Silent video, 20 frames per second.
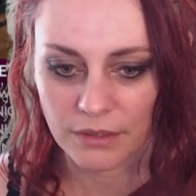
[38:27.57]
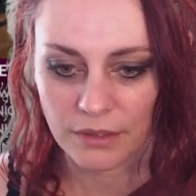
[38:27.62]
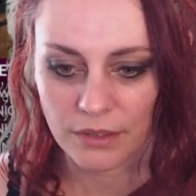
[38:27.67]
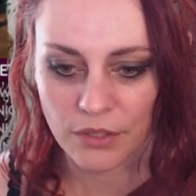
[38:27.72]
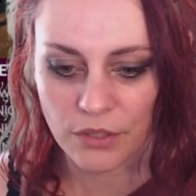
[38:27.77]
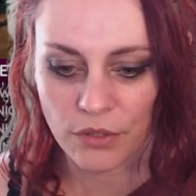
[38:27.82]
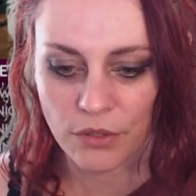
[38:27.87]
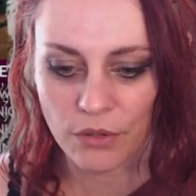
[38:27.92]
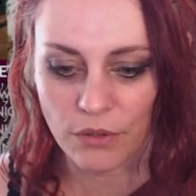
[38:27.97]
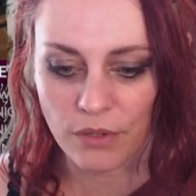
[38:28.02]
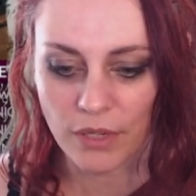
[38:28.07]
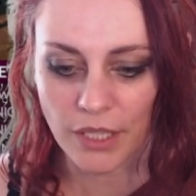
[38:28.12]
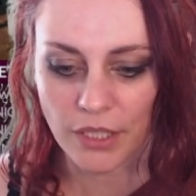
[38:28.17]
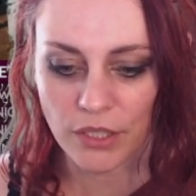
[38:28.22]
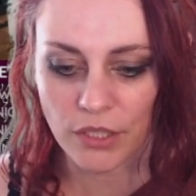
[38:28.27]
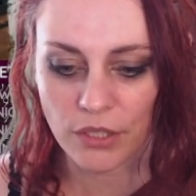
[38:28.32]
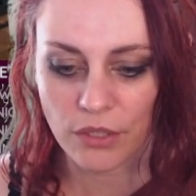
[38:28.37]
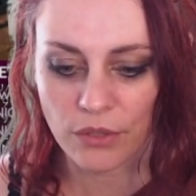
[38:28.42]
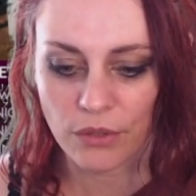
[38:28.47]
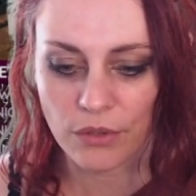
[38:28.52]
You know,
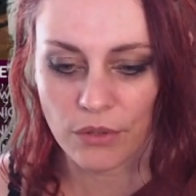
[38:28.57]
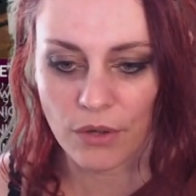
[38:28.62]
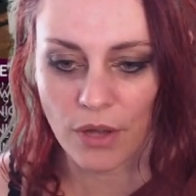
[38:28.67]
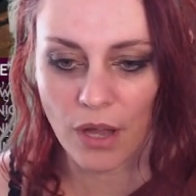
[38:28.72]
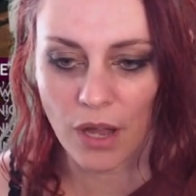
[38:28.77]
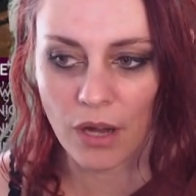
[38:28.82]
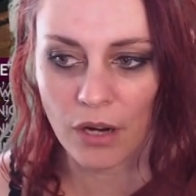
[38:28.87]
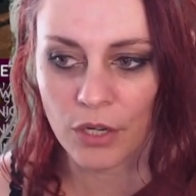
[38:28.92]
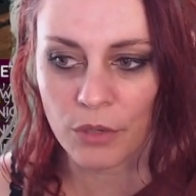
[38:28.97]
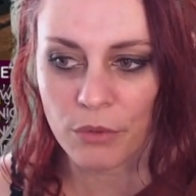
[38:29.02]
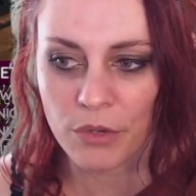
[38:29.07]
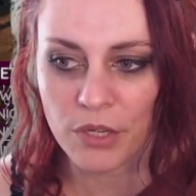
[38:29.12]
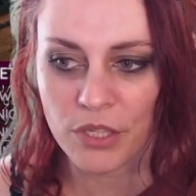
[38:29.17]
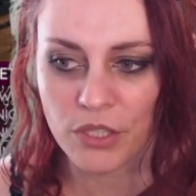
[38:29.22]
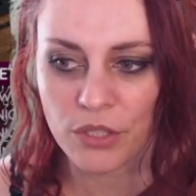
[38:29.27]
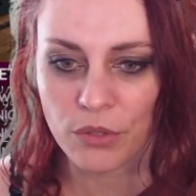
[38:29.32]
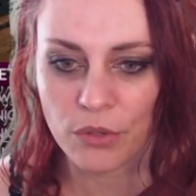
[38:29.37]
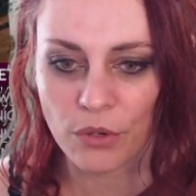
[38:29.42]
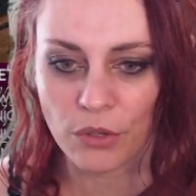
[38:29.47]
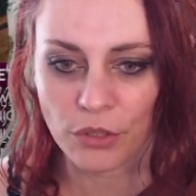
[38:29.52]
like you are with
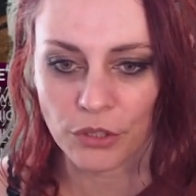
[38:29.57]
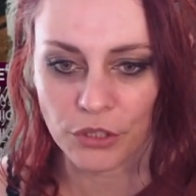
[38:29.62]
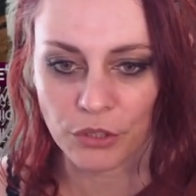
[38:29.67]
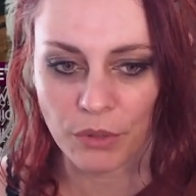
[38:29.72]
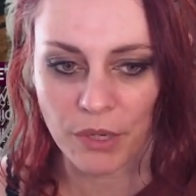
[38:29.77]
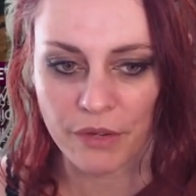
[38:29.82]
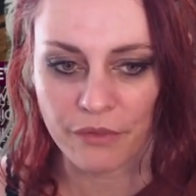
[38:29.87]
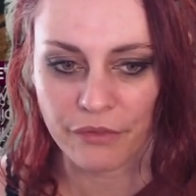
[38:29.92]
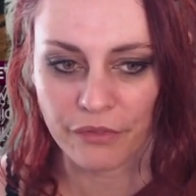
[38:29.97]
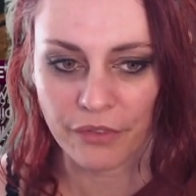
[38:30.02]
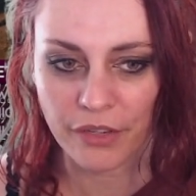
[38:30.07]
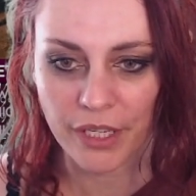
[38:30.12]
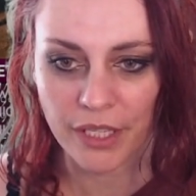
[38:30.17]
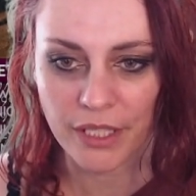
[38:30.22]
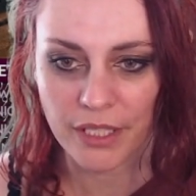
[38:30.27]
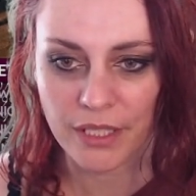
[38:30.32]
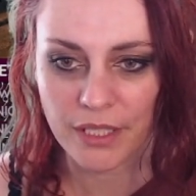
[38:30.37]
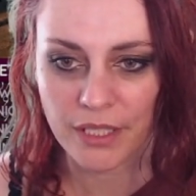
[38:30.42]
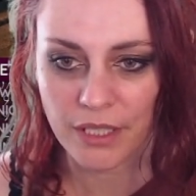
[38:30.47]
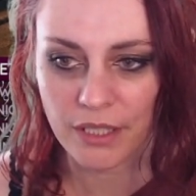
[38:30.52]
two or three
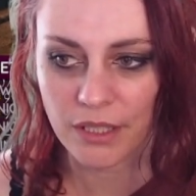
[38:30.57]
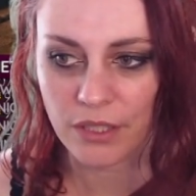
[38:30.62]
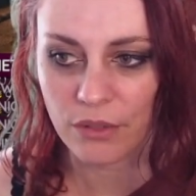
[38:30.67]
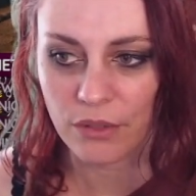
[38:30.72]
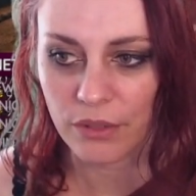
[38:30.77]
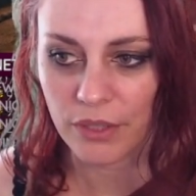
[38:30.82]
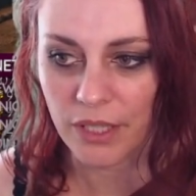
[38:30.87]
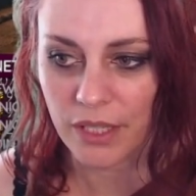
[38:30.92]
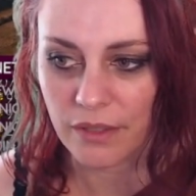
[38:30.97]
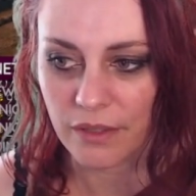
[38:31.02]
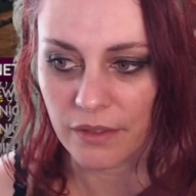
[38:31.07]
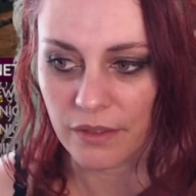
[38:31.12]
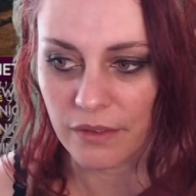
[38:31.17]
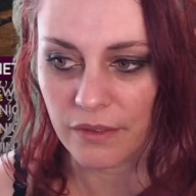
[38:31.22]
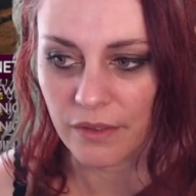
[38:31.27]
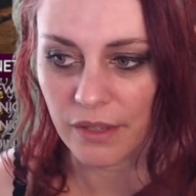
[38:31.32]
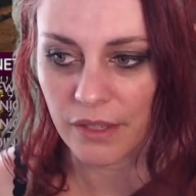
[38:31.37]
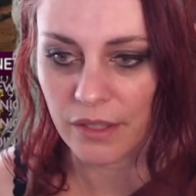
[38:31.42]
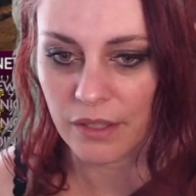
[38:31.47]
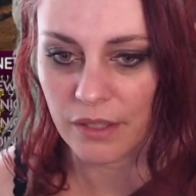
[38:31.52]
friends and you're getting
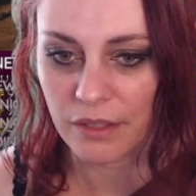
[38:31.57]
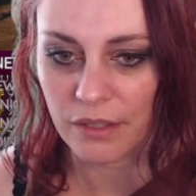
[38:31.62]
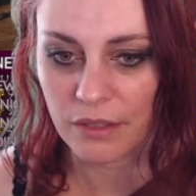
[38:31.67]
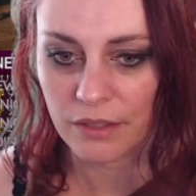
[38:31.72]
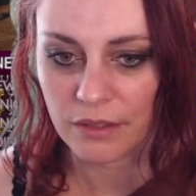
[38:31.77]
there.